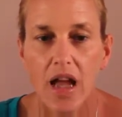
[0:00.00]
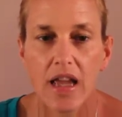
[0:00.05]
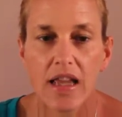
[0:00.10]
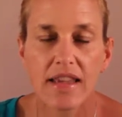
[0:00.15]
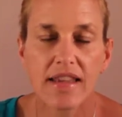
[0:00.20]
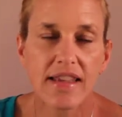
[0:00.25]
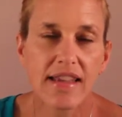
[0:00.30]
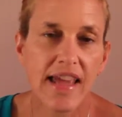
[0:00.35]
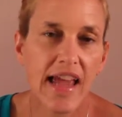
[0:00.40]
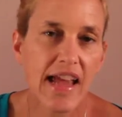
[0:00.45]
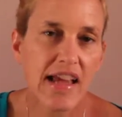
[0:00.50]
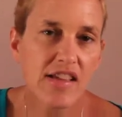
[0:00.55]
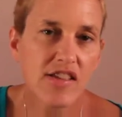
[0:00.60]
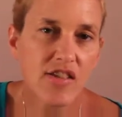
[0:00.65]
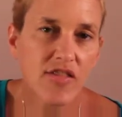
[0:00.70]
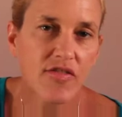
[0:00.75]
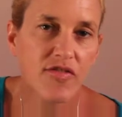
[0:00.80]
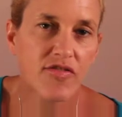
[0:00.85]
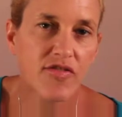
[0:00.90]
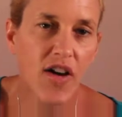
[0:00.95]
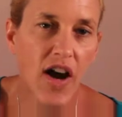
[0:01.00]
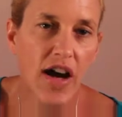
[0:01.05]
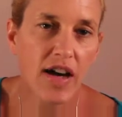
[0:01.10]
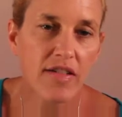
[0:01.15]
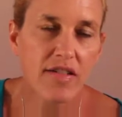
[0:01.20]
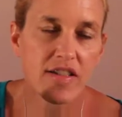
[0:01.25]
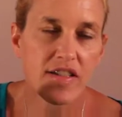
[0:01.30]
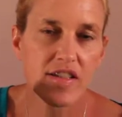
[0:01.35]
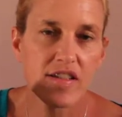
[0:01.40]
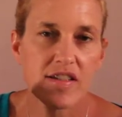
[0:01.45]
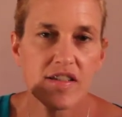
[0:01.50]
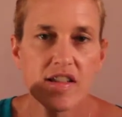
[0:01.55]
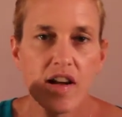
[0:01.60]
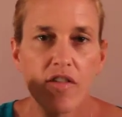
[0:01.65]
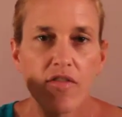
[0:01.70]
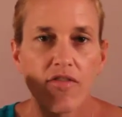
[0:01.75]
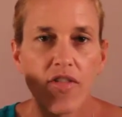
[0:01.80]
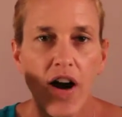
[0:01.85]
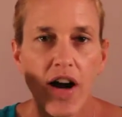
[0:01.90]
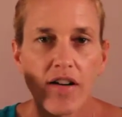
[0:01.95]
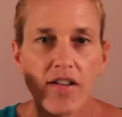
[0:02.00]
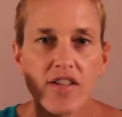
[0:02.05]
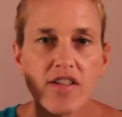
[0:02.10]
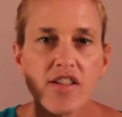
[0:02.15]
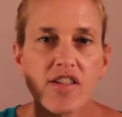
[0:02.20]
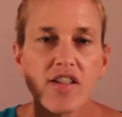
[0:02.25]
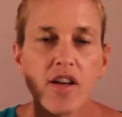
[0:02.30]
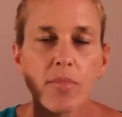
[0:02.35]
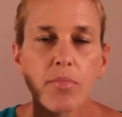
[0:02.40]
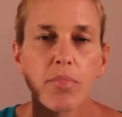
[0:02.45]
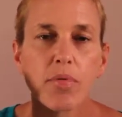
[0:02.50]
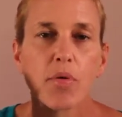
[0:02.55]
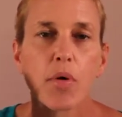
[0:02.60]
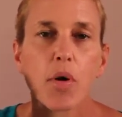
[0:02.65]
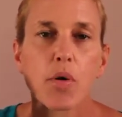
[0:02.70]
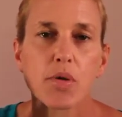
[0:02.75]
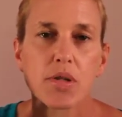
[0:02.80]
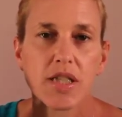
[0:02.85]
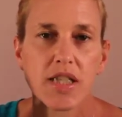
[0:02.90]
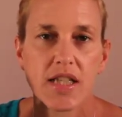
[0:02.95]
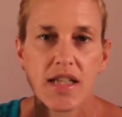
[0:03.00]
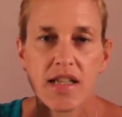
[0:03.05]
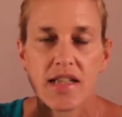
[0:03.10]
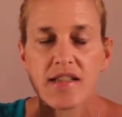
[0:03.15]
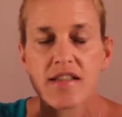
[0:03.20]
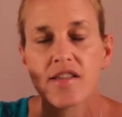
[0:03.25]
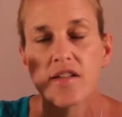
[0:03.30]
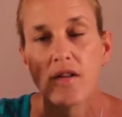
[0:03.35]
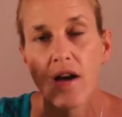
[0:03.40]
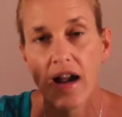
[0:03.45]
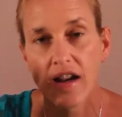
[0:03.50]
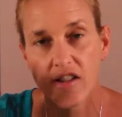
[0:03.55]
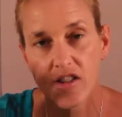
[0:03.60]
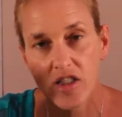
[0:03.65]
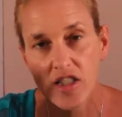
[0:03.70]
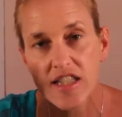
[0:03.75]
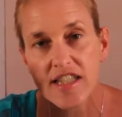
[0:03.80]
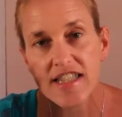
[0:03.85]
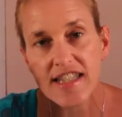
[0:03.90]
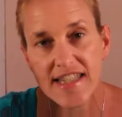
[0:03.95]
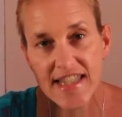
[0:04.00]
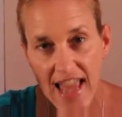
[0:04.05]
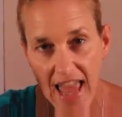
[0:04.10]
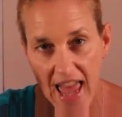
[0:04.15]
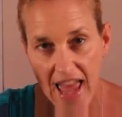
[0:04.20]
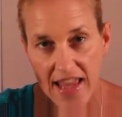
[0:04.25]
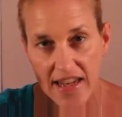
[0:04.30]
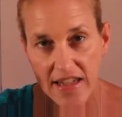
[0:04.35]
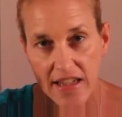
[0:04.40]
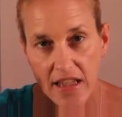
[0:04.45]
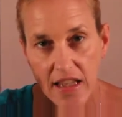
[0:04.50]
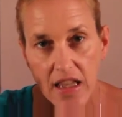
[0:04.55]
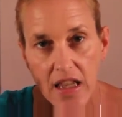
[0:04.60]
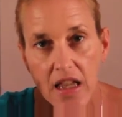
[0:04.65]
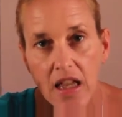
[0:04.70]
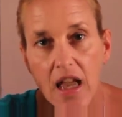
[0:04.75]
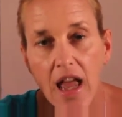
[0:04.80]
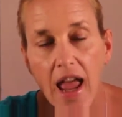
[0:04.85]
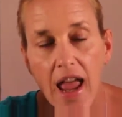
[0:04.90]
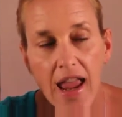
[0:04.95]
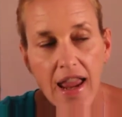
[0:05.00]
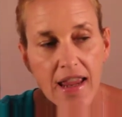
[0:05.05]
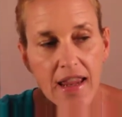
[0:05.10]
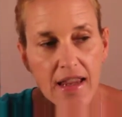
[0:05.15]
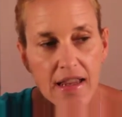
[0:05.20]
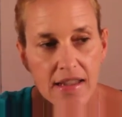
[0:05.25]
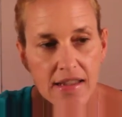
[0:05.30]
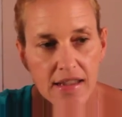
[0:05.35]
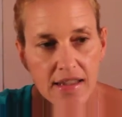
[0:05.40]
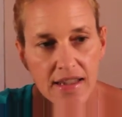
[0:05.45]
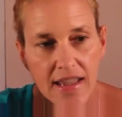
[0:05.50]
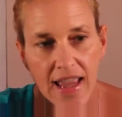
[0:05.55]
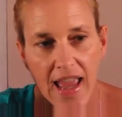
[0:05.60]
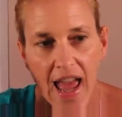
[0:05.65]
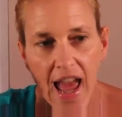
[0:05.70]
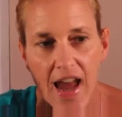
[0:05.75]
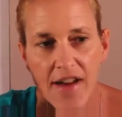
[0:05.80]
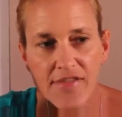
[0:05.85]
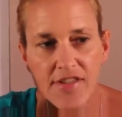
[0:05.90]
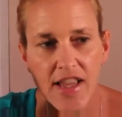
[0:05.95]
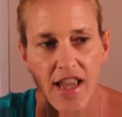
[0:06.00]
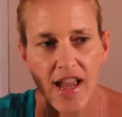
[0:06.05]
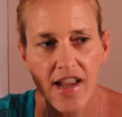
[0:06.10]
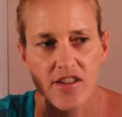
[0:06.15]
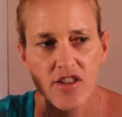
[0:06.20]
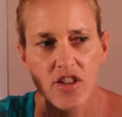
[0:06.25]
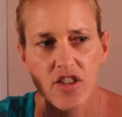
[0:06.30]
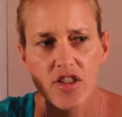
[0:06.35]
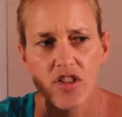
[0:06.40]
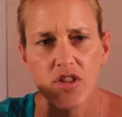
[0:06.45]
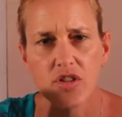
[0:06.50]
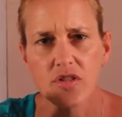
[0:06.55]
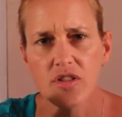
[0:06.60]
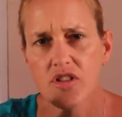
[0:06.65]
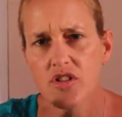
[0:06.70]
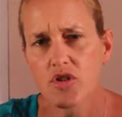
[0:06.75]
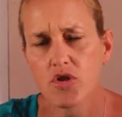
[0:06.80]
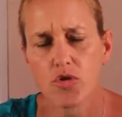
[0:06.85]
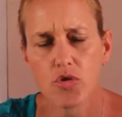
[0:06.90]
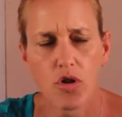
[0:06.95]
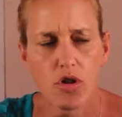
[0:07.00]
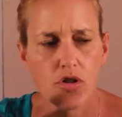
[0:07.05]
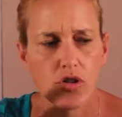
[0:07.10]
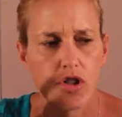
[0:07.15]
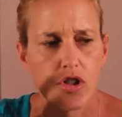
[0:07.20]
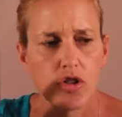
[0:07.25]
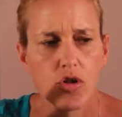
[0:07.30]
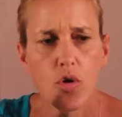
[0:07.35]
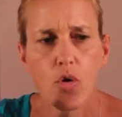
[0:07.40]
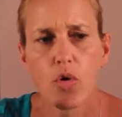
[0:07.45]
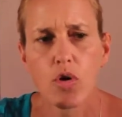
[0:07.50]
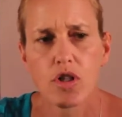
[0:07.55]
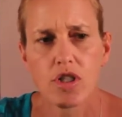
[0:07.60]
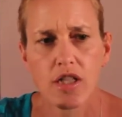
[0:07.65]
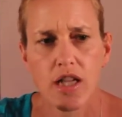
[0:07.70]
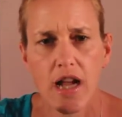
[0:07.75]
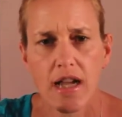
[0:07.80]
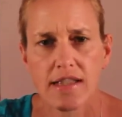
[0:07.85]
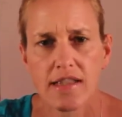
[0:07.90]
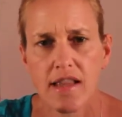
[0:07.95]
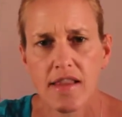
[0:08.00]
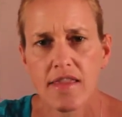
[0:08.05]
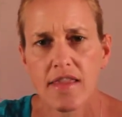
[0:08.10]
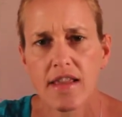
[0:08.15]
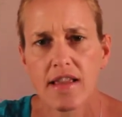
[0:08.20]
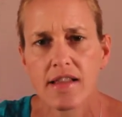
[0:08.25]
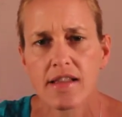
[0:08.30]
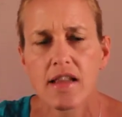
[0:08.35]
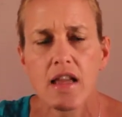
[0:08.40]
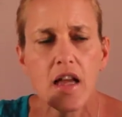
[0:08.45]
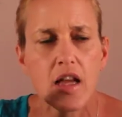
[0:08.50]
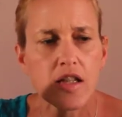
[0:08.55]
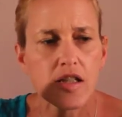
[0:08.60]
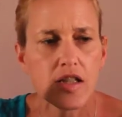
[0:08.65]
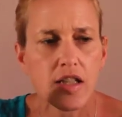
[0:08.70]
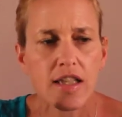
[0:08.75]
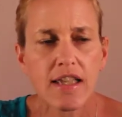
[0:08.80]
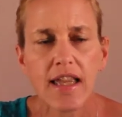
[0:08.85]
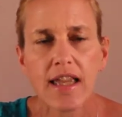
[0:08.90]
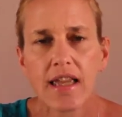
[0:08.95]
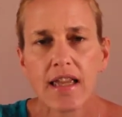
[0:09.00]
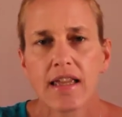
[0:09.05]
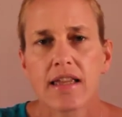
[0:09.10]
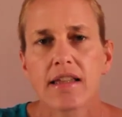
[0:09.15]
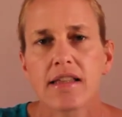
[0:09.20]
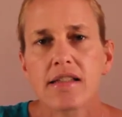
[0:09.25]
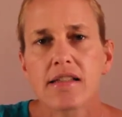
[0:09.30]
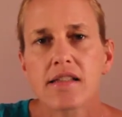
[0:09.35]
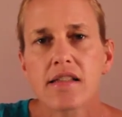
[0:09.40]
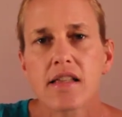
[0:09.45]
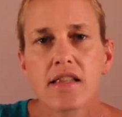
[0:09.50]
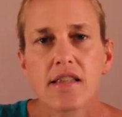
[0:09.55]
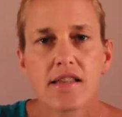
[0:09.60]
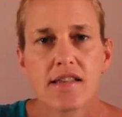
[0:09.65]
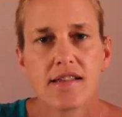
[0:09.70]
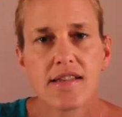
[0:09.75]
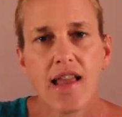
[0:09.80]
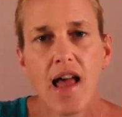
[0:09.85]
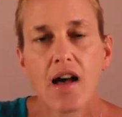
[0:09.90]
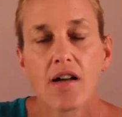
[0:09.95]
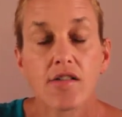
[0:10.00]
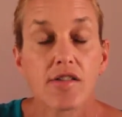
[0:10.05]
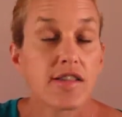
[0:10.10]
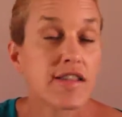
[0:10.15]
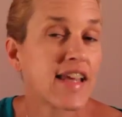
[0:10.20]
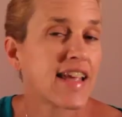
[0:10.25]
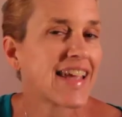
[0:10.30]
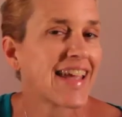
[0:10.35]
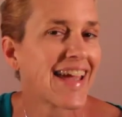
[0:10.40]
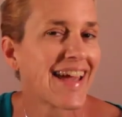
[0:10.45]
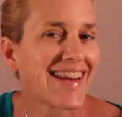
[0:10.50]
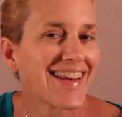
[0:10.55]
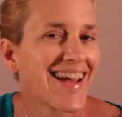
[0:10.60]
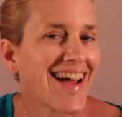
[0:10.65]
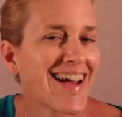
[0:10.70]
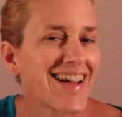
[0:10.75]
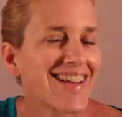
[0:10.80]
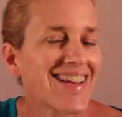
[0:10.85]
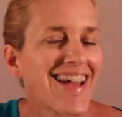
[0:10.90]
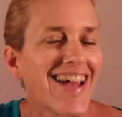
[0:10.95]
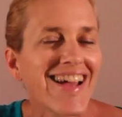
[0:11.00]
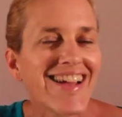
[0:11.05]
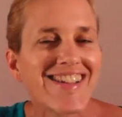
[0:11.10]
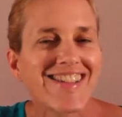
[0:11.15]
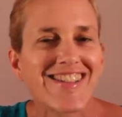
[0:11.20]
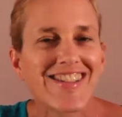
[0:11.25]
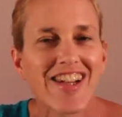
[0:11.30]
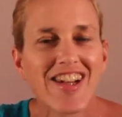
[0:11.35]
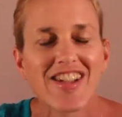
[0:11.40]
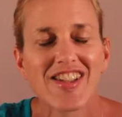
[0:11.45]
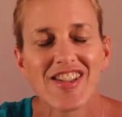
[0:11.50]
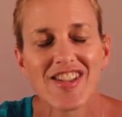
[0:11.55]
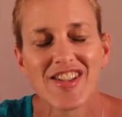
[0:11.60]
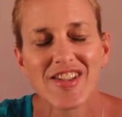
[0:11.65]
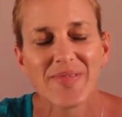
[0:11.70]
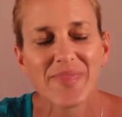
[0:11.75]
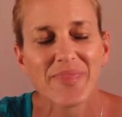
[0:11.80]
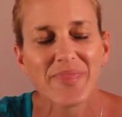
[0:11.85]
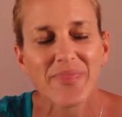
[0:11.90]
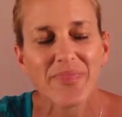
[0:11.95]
In the case of viruses, now viruses are proteins, they're actually dead. And they have to actually do this Trojan horse kinds of thing to get into the cells. They cannot just